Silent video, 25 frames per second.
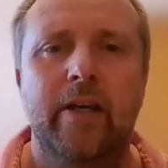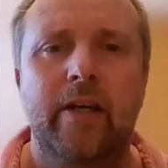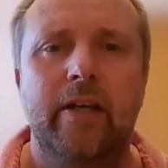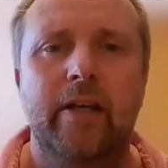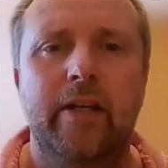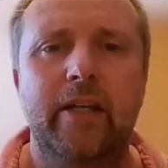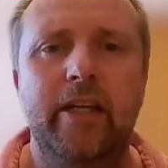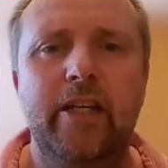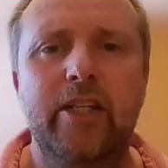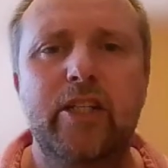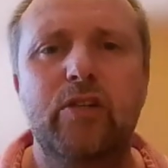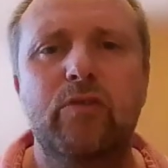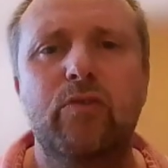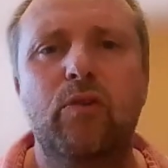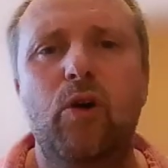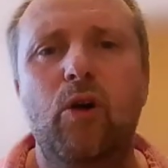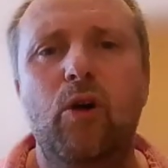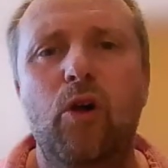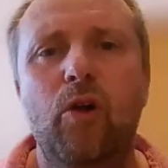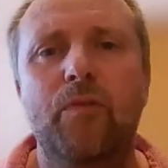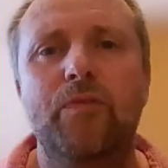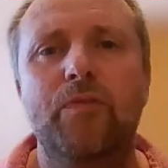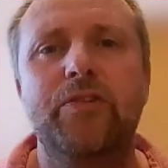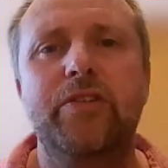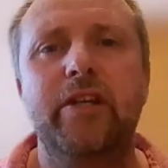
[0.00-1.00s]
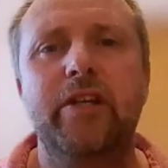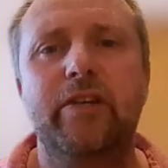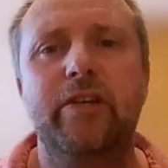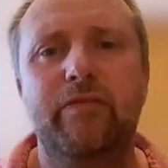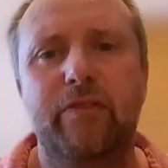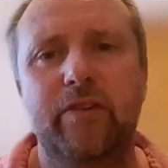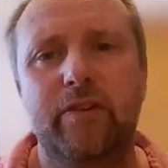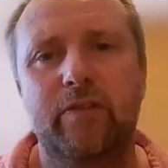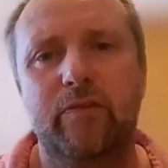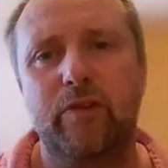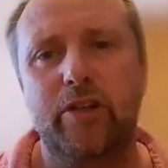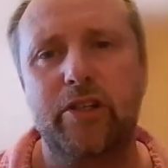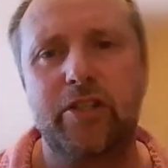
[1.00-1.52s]
These are all
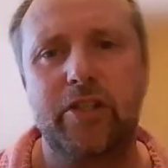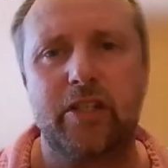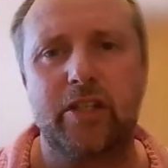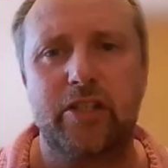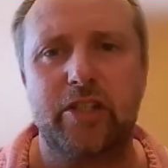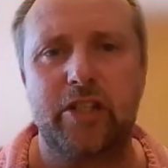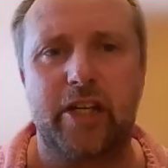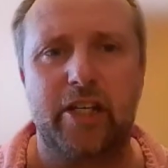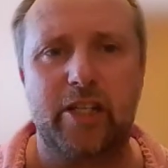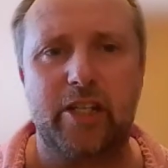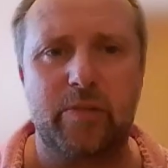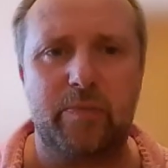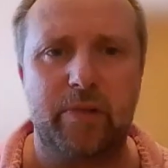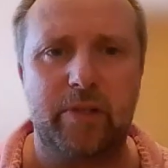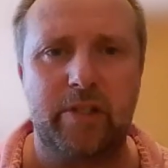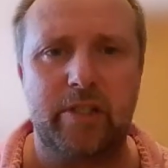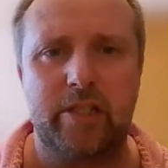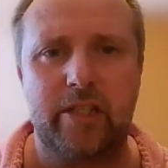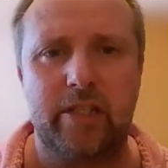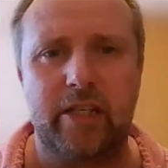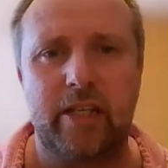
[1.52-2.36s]
different risk assessments